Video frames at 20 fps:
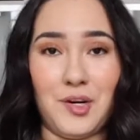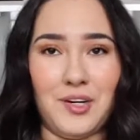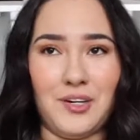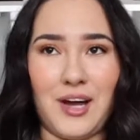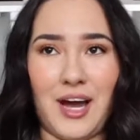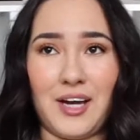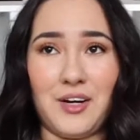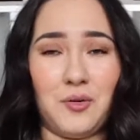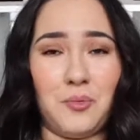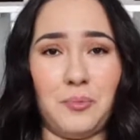
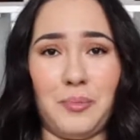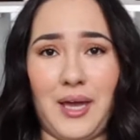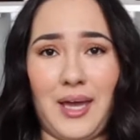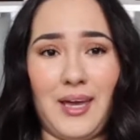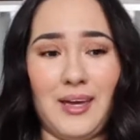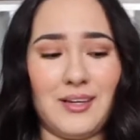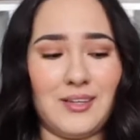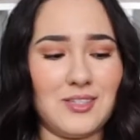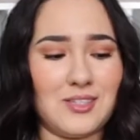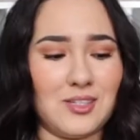I don't
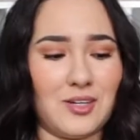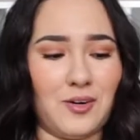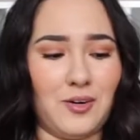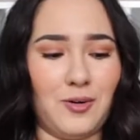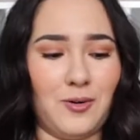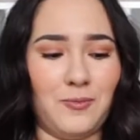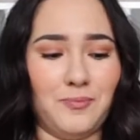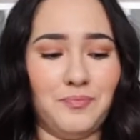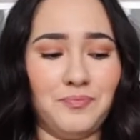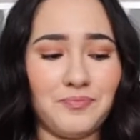bake,
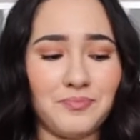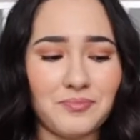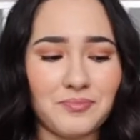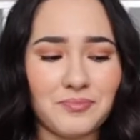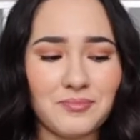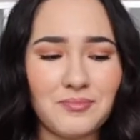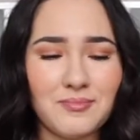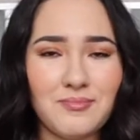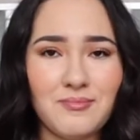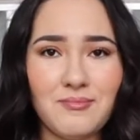so
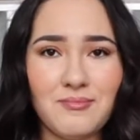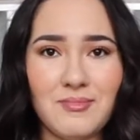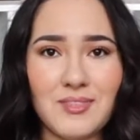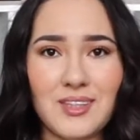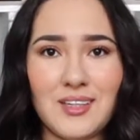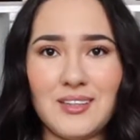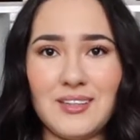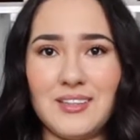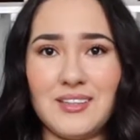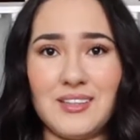
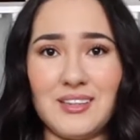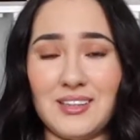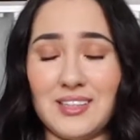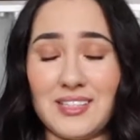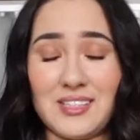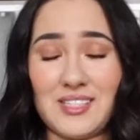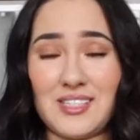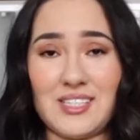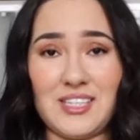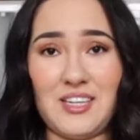
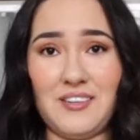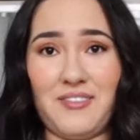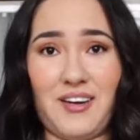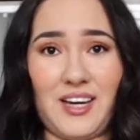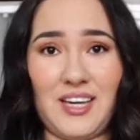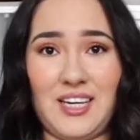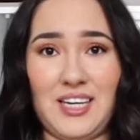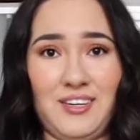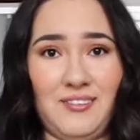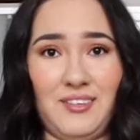let's see if I
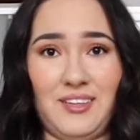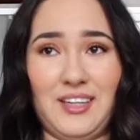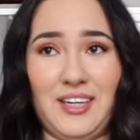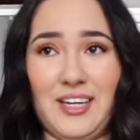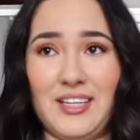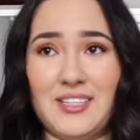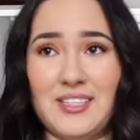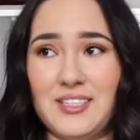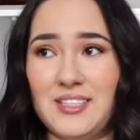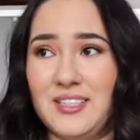can even
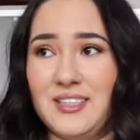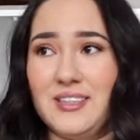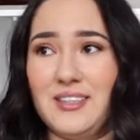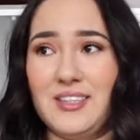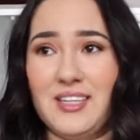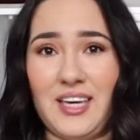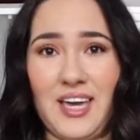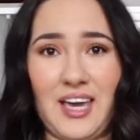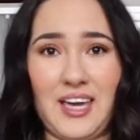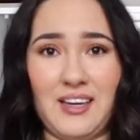get to
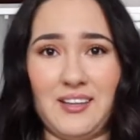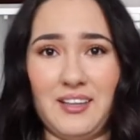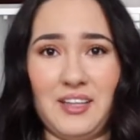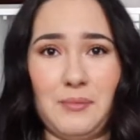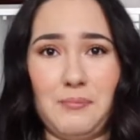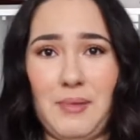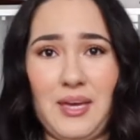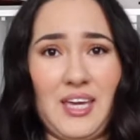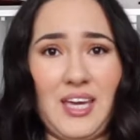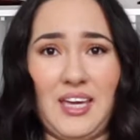the cake, like
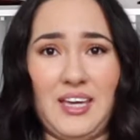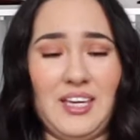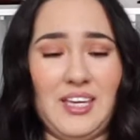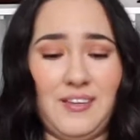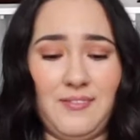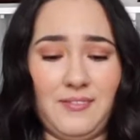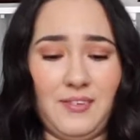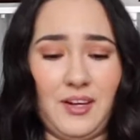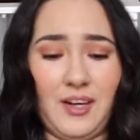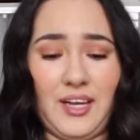making
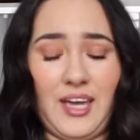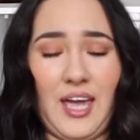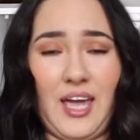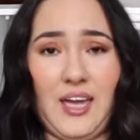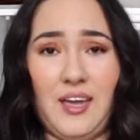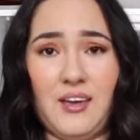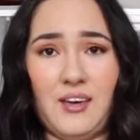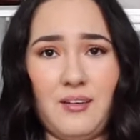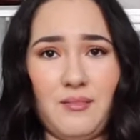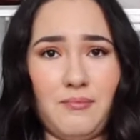even a
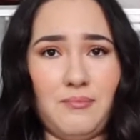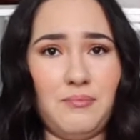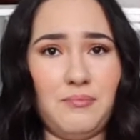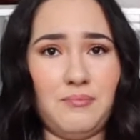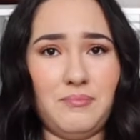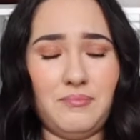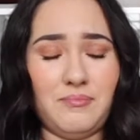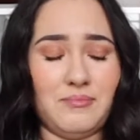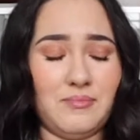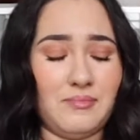cake
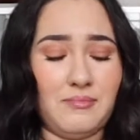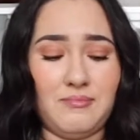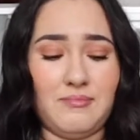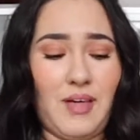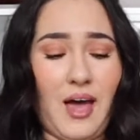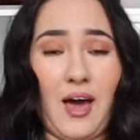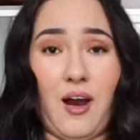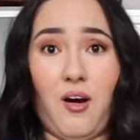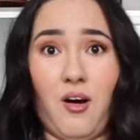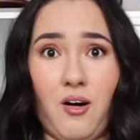
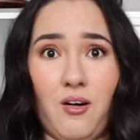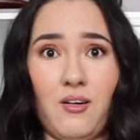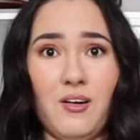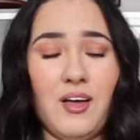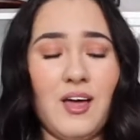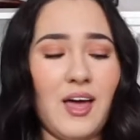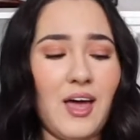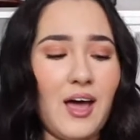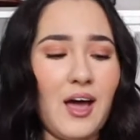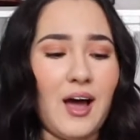at all.
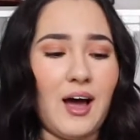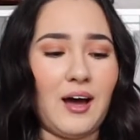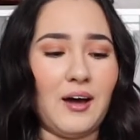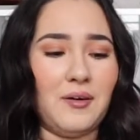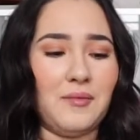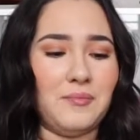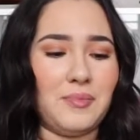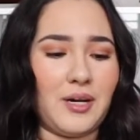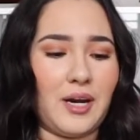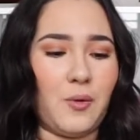
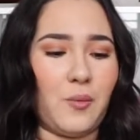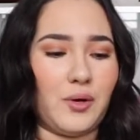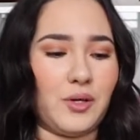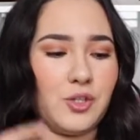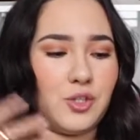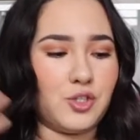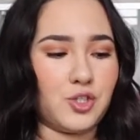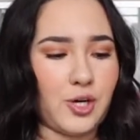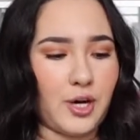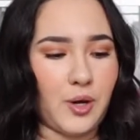But I
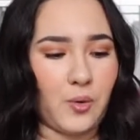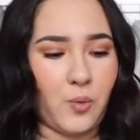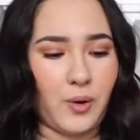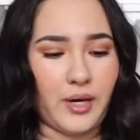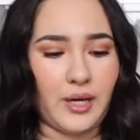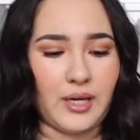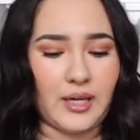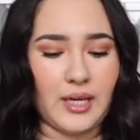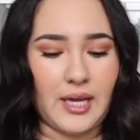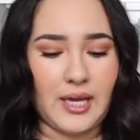wanted to try a
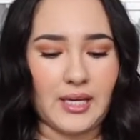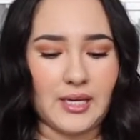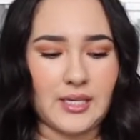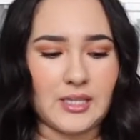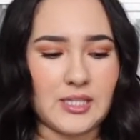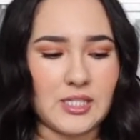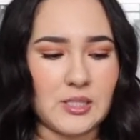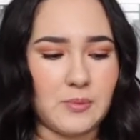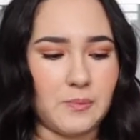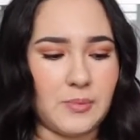wedding cake
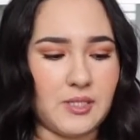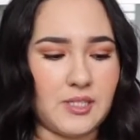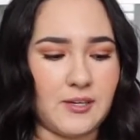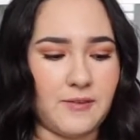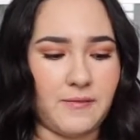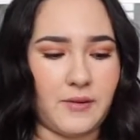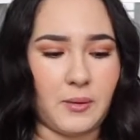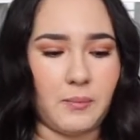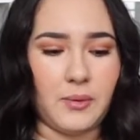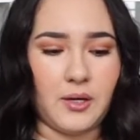in
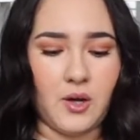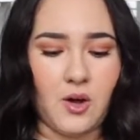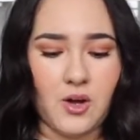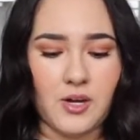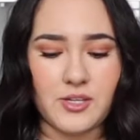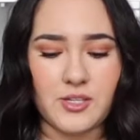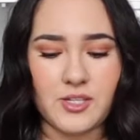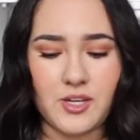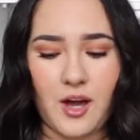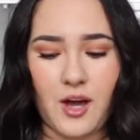specific
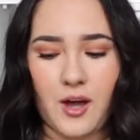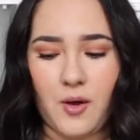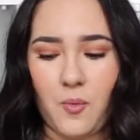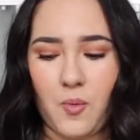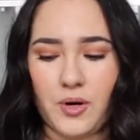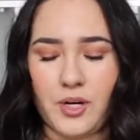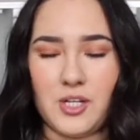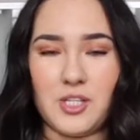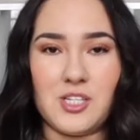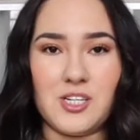because I
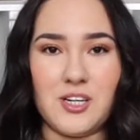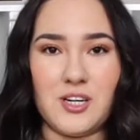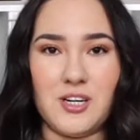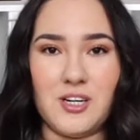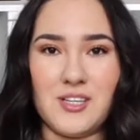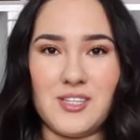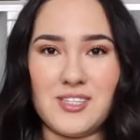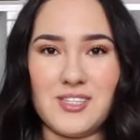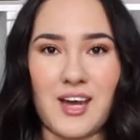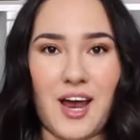wanted to
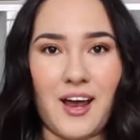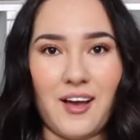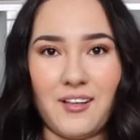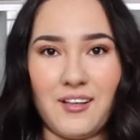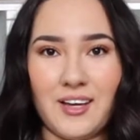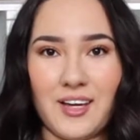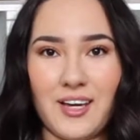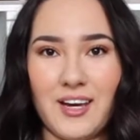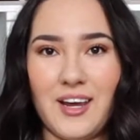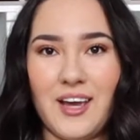style
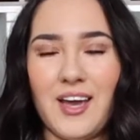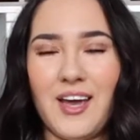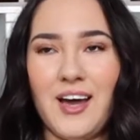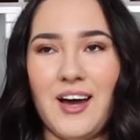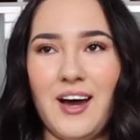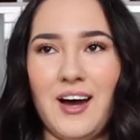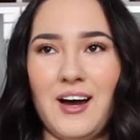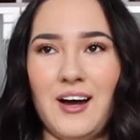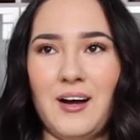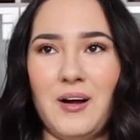it.
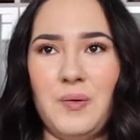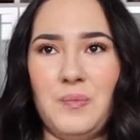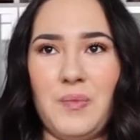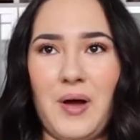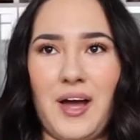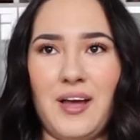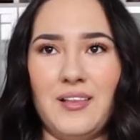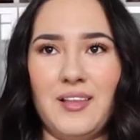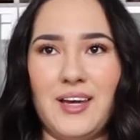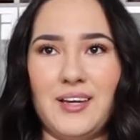
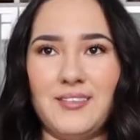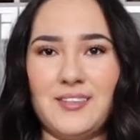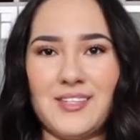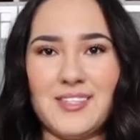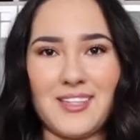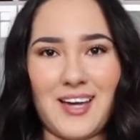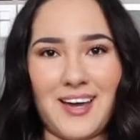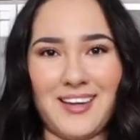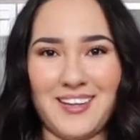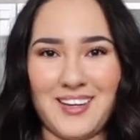I like the
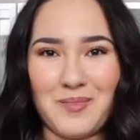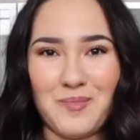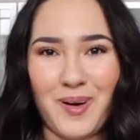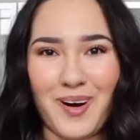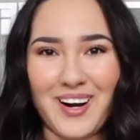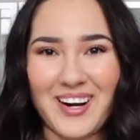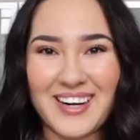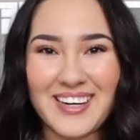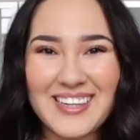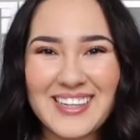styling
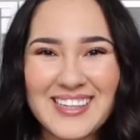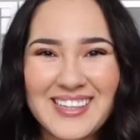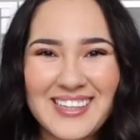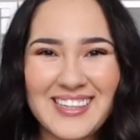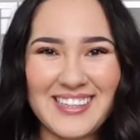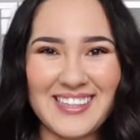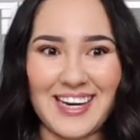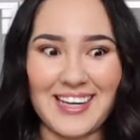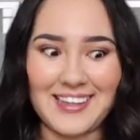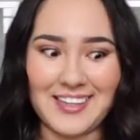part,
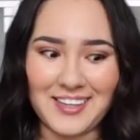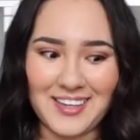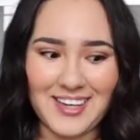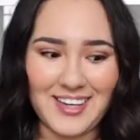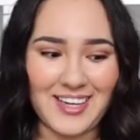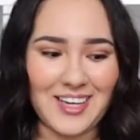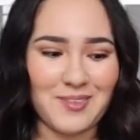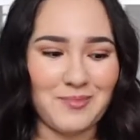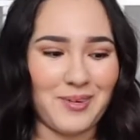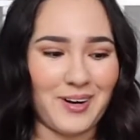not the
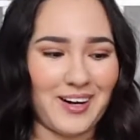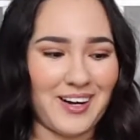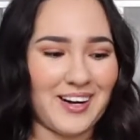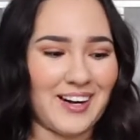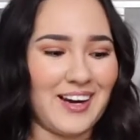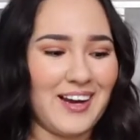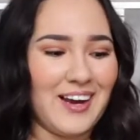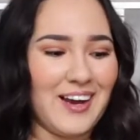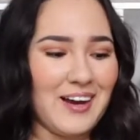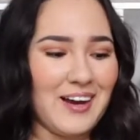cooking part.
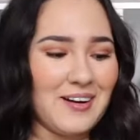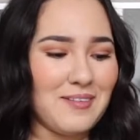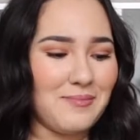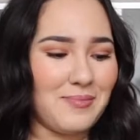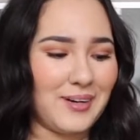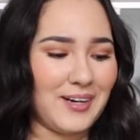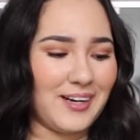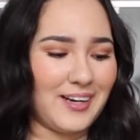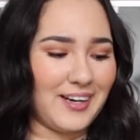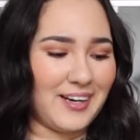
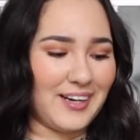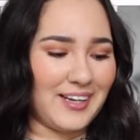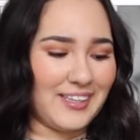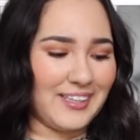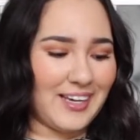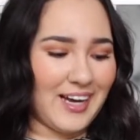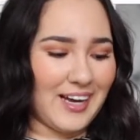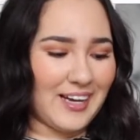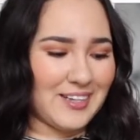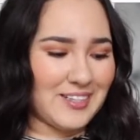But
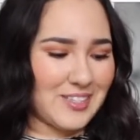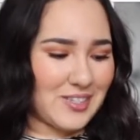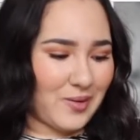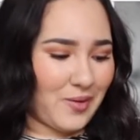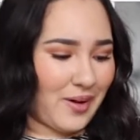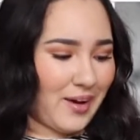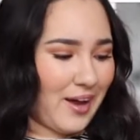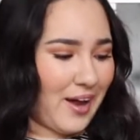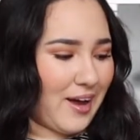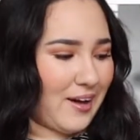yeah, so
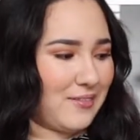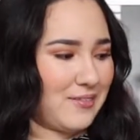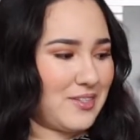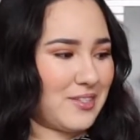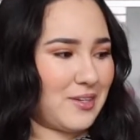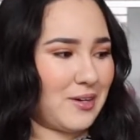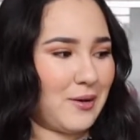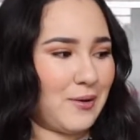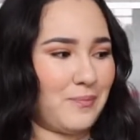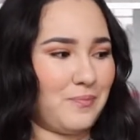I have
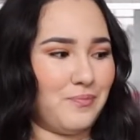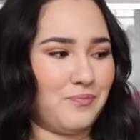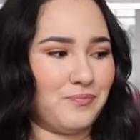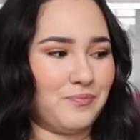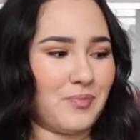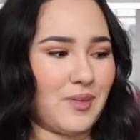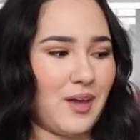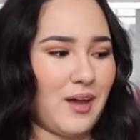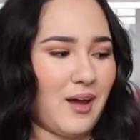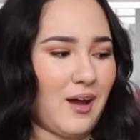
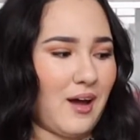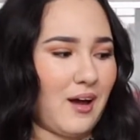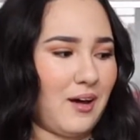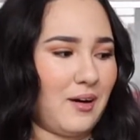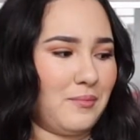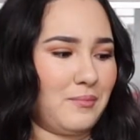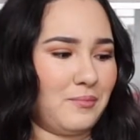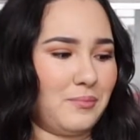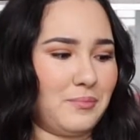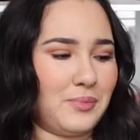some
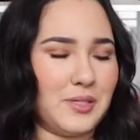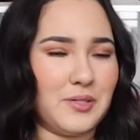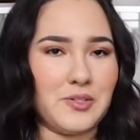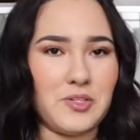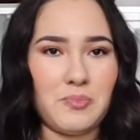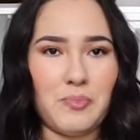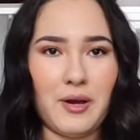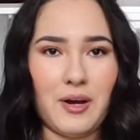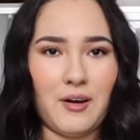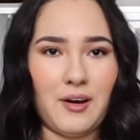
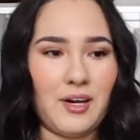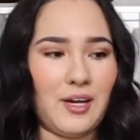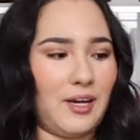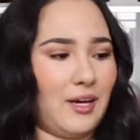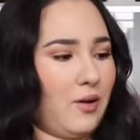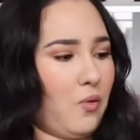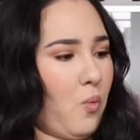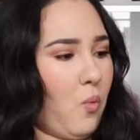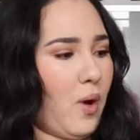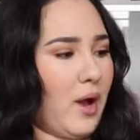
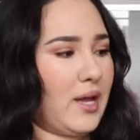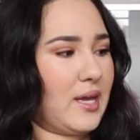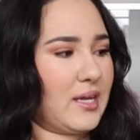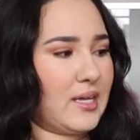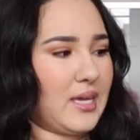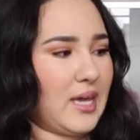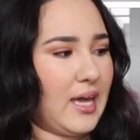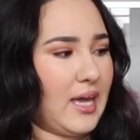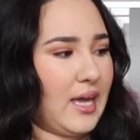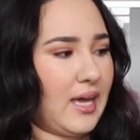Pillsbury white
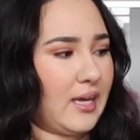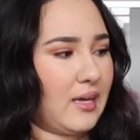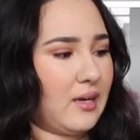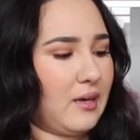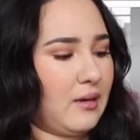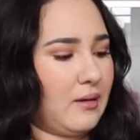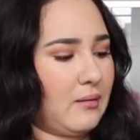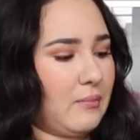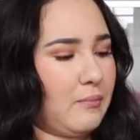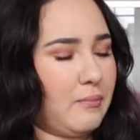cake
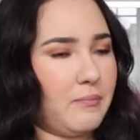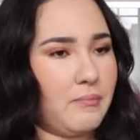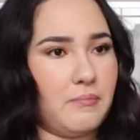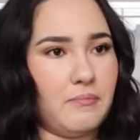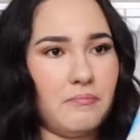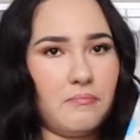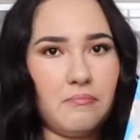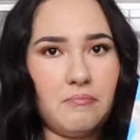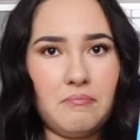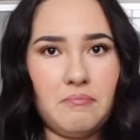
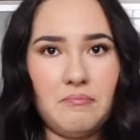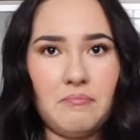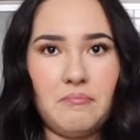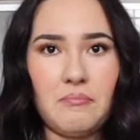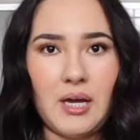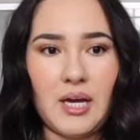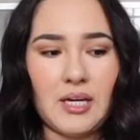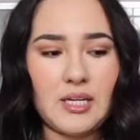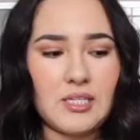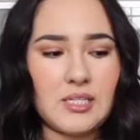
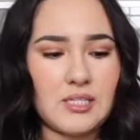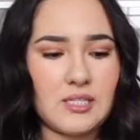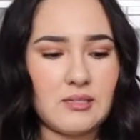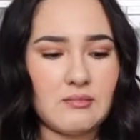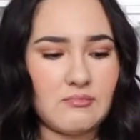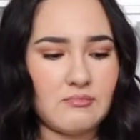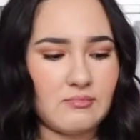mix.